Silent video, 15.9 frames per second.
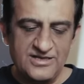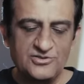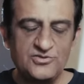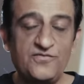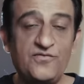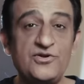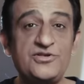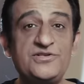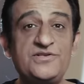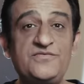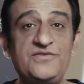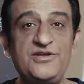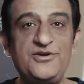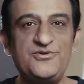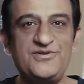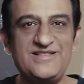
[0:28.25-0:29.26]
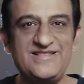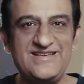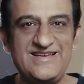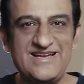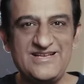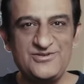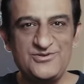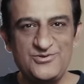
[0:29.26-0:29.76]
So watch the video till
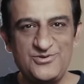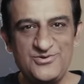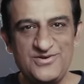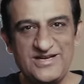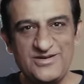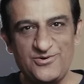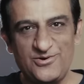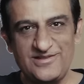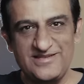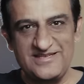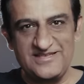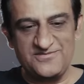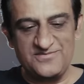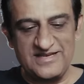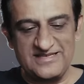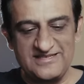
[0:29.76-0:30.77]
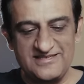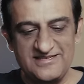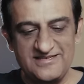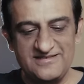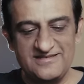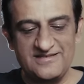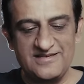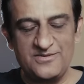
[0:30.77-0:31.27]
the end so you get all these
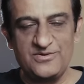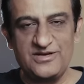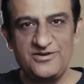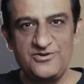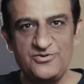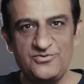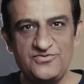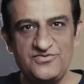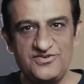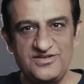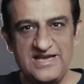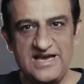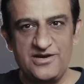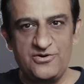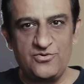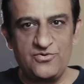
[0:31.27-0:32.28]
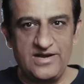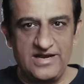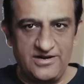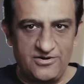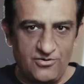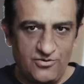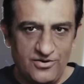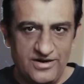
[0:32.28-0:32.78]
messages. I'm going to use tarot
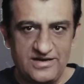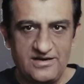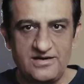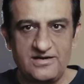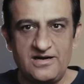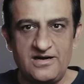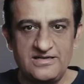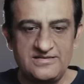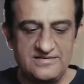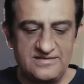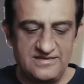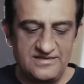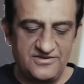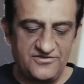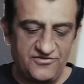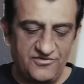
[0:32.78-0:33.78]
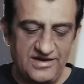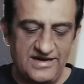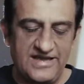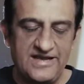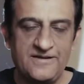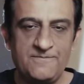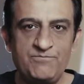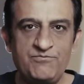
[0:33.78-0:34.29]
and oracle cards in this
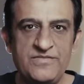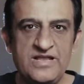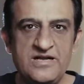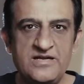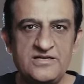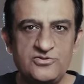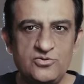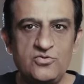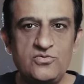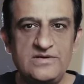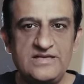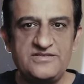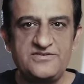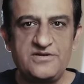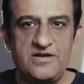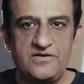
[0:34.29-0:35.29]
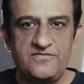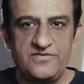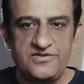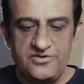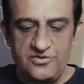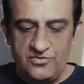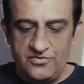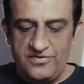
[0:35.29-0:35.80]
reading. So let's start
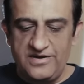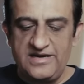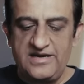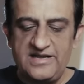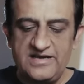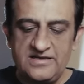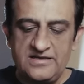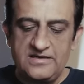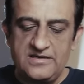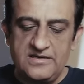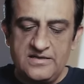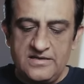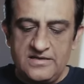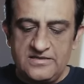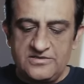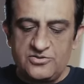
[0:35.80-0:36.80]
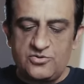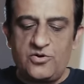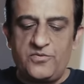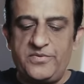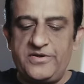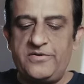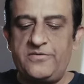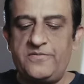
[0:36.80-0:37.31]
with your reading,
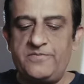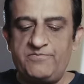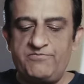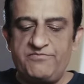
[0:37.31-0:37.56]
Scorpio.